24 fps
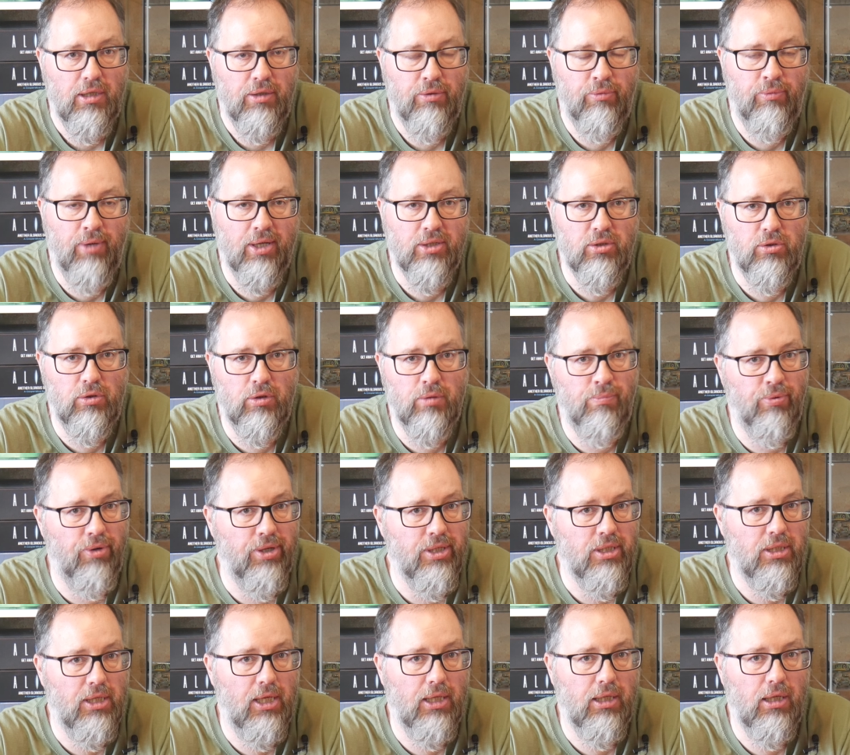
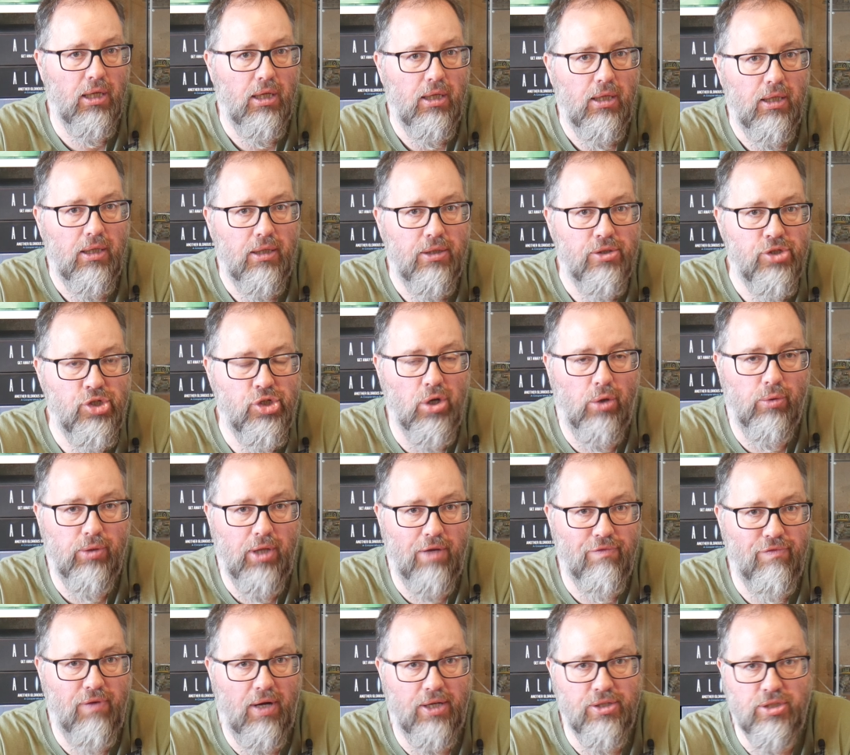record-breaking show
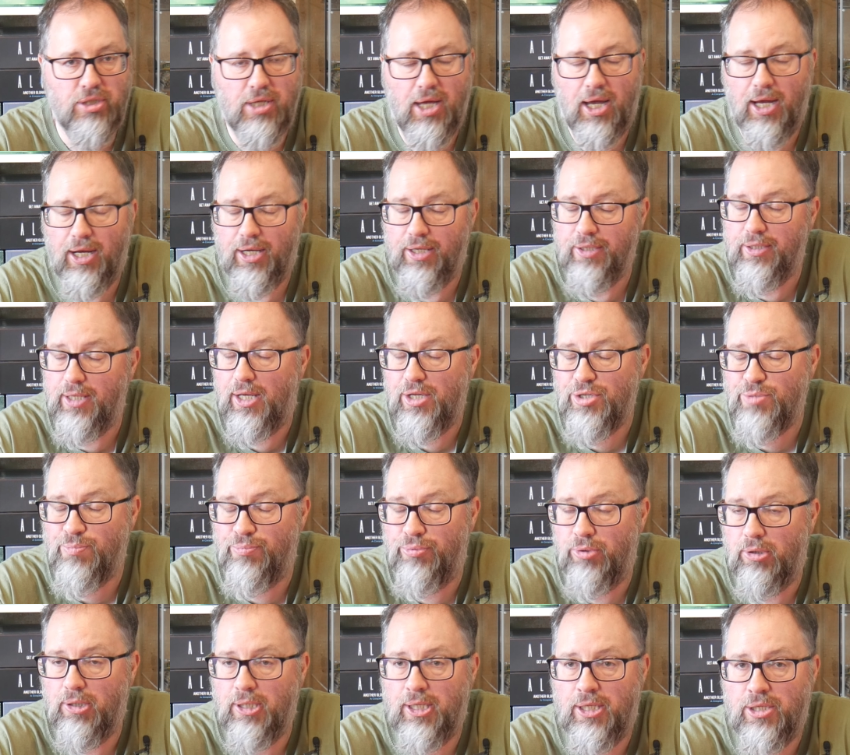they've had yet, and that is
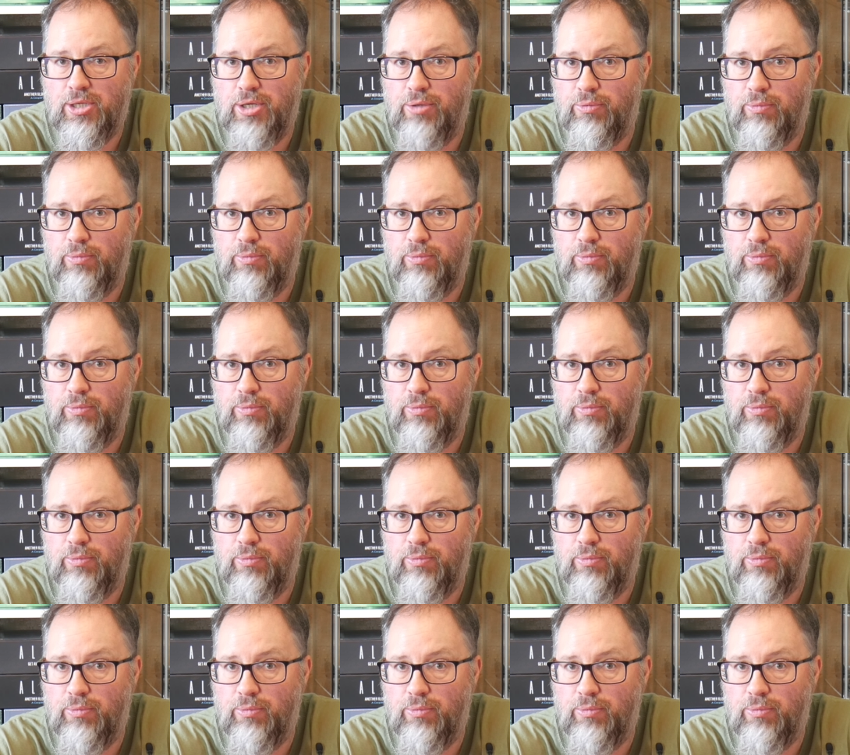brilliant.